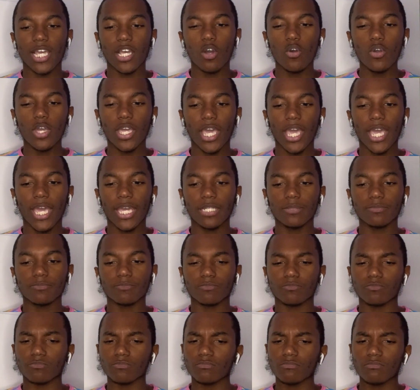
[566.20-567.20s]
okay,
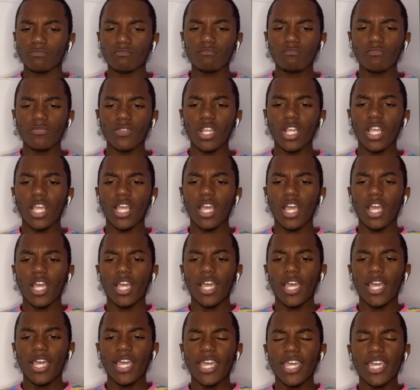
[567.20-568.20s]

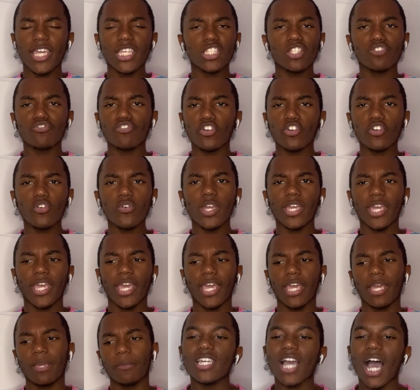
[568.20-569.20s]
it's a recruiting
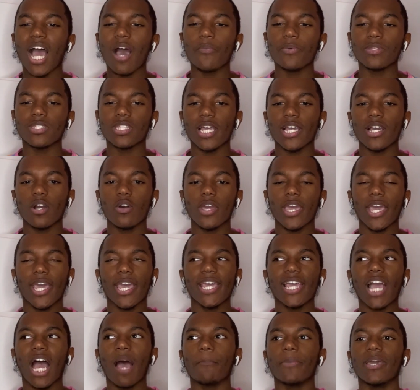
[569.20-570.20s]
game. I was like, okay,
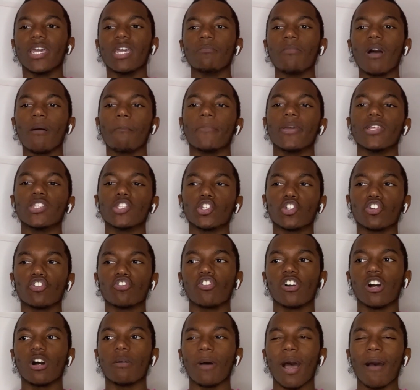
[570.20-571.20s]
I'm hitting my mentor
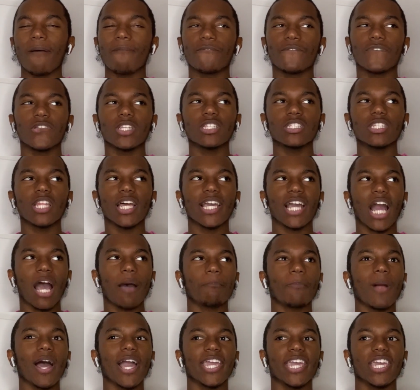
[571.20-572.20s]
up. I'm feeling like I'm
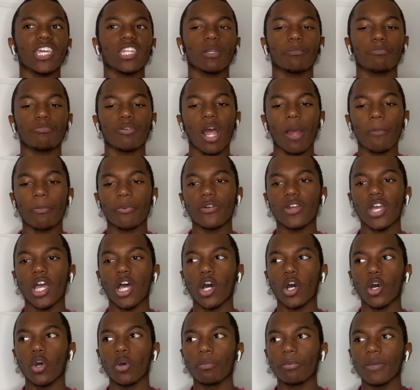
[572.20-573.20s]
not getting the proper
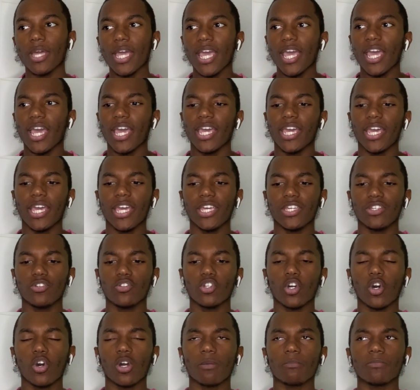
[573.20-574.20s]
help. And you know
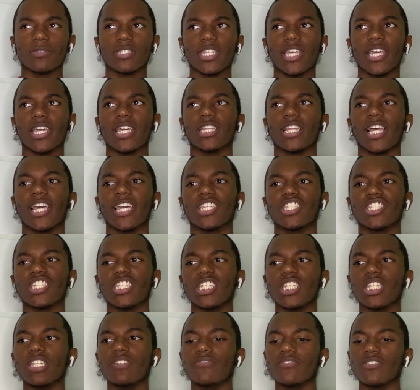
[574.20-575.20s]
what I'm saying? Like,
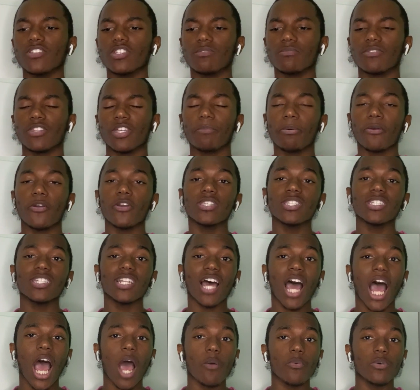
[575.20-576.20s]
the person
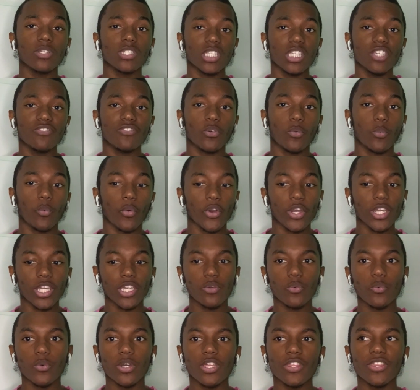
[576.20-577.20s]
I was even working
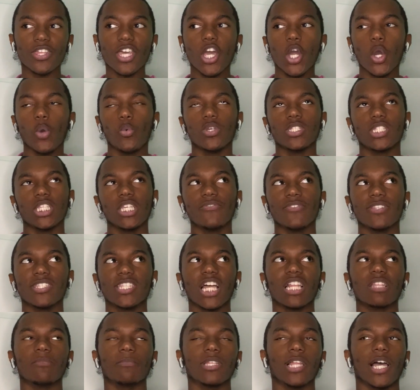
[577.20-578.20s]
with was even
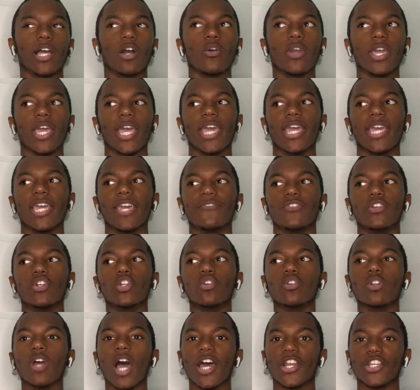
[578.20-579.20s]
telling me like, okay, if you don't
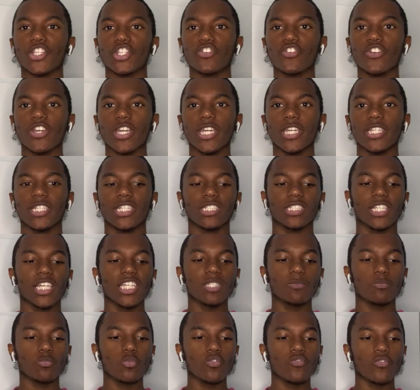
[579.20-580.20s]
know how to trade, then let's
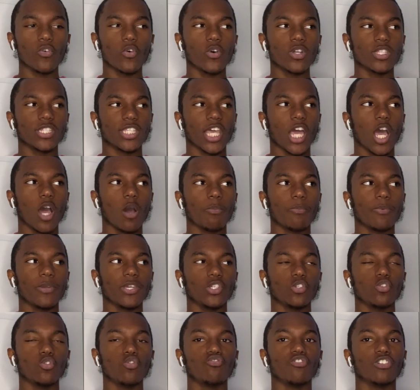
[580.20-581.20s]
move on to helping
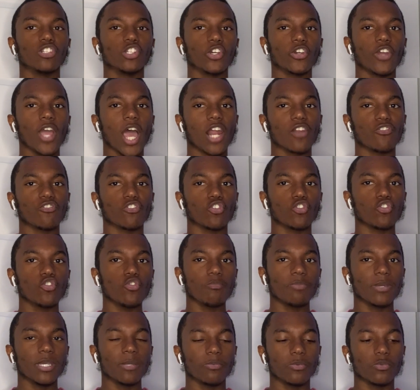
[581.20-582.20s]
you learn how to recruit
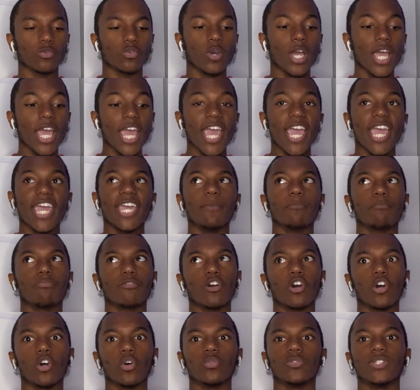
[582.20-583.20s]
people. And
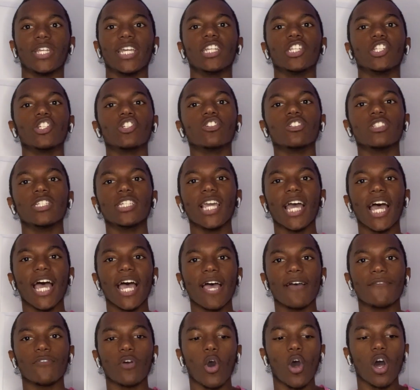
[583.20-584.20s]
bro, they literally
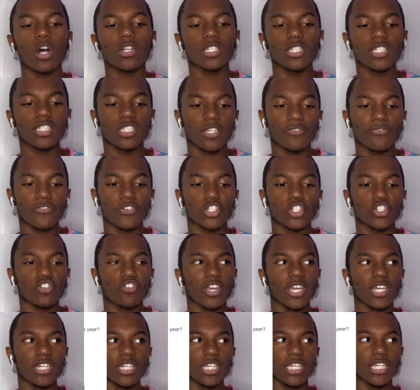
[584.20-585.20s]
have all these different
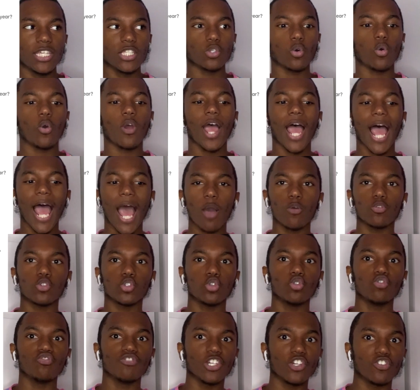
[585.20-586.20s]
trainings on how to
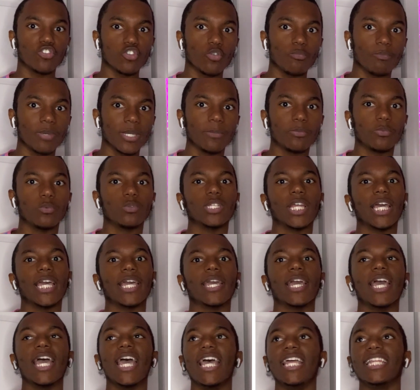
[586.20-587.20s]
recruit people. Like,
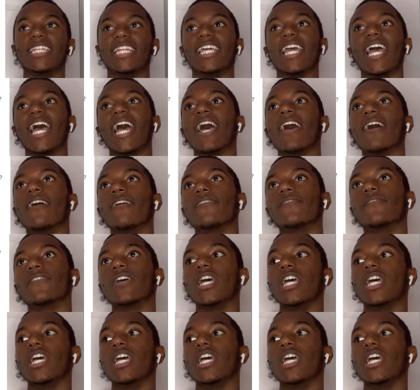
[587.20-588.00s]
they have